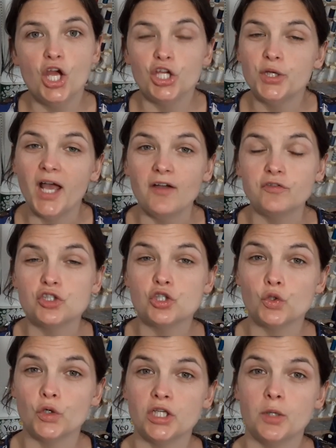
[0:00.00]
You have to
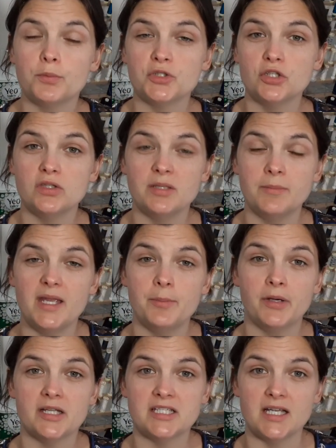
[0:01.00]
join up to the Made
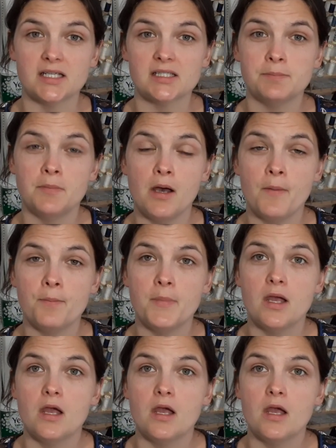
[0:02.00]
by Jack's Mum